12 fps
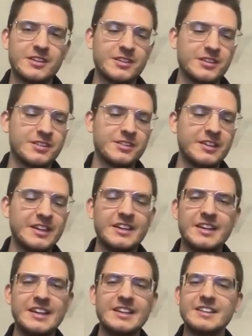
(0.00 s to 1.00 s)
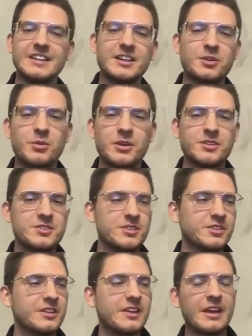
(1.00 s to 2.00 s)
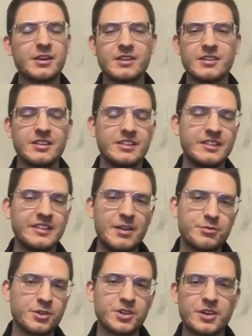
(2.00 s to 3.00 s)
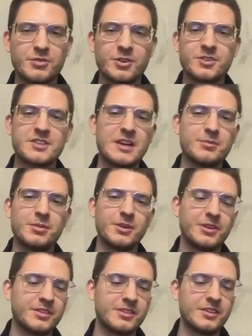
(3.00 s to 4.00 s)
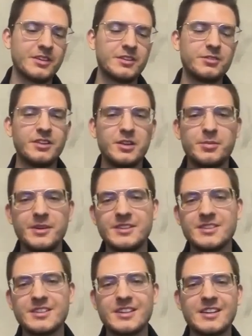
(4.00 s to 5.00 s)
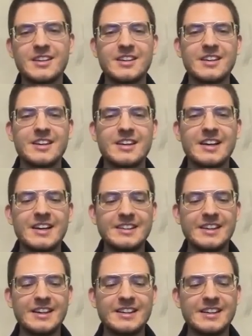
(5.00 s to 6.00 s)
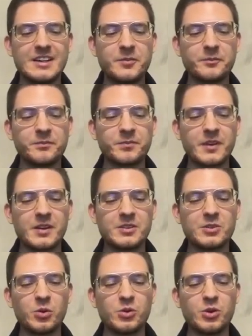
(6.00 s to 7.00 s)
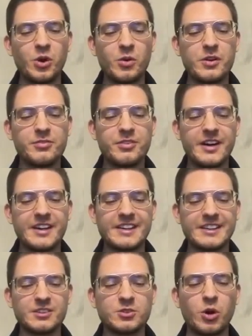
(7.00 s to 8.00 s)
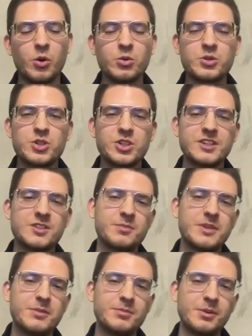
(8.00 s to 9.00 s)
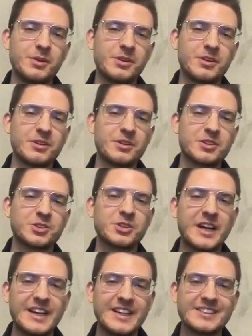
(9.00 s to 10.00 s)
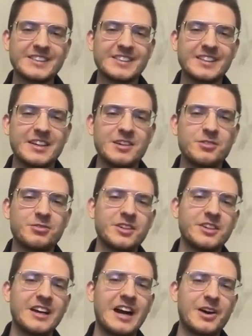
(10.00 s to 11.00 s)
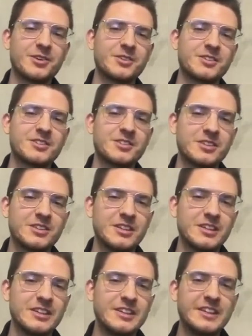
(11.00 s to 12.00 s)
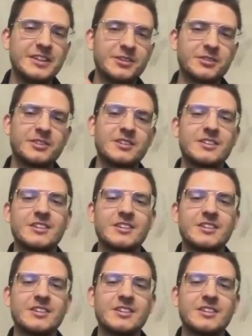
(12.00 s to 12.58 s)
uh, India, the one is in Africa, for example, or in Philippines, and I don't know if I can coach these people right if they aren't here,